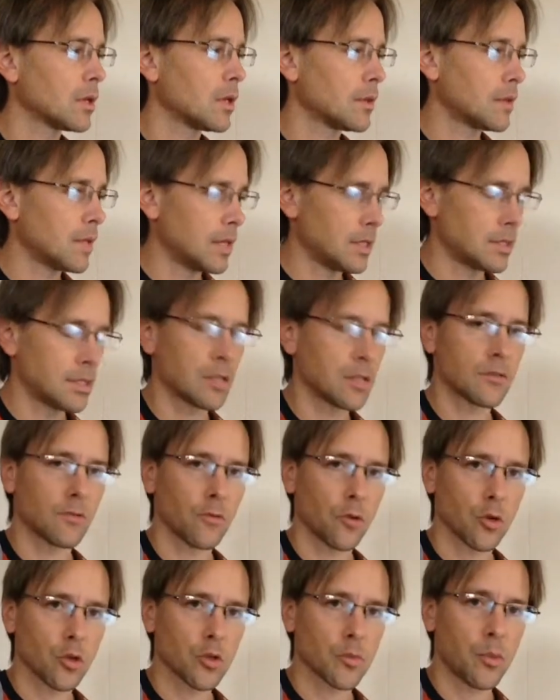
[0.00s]
it says
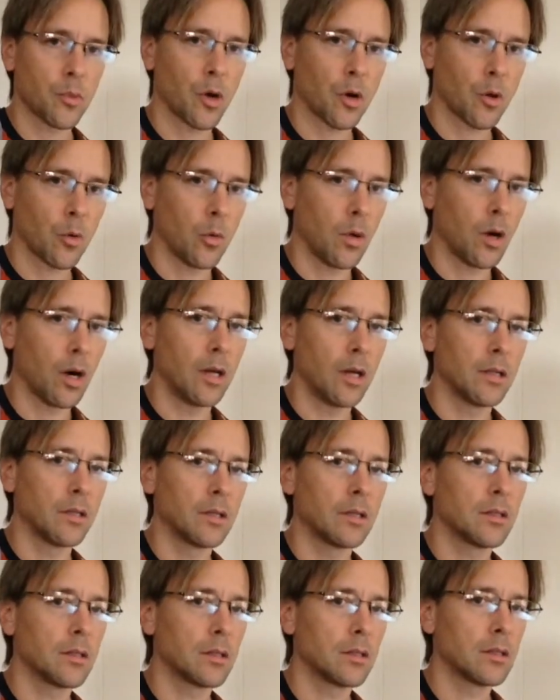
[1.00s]
verse part
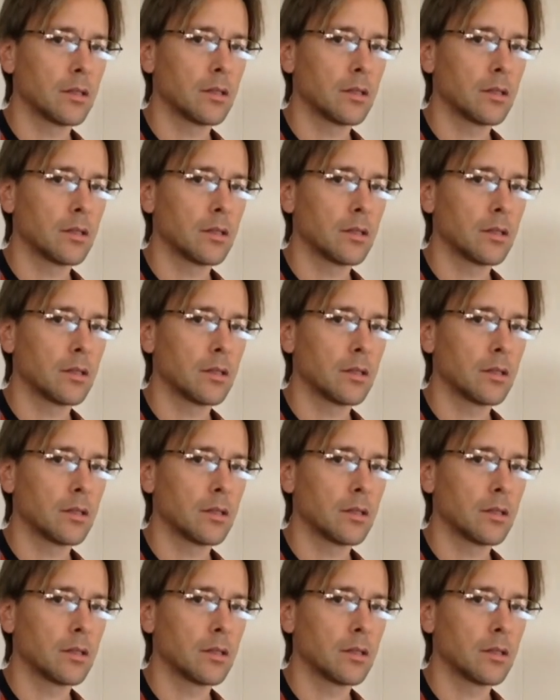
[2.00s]
1.